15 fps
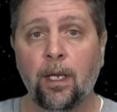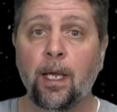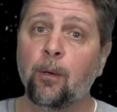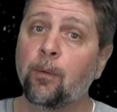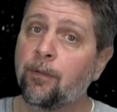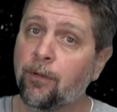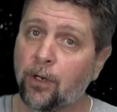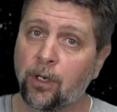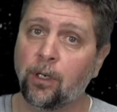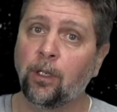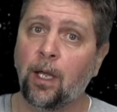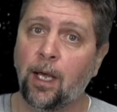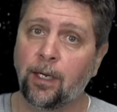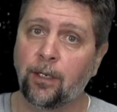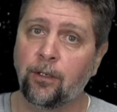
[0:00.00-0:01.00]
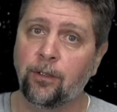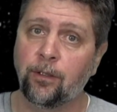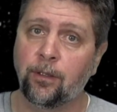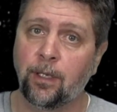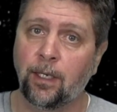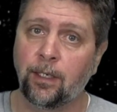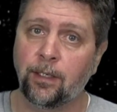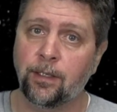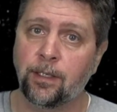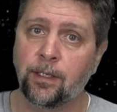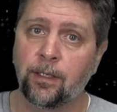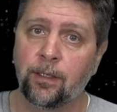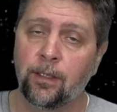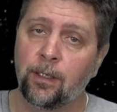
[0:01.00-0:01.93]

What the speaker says: and we've heard a lot of good things.